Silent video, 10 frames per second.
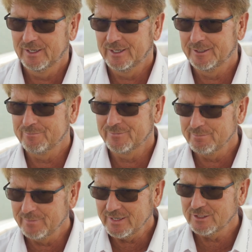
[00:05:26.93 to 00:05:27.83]
The
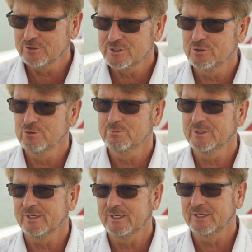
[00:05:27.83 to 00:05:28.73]
main
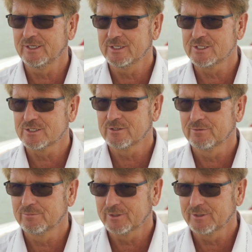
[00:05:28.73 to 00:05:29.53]
consumer is,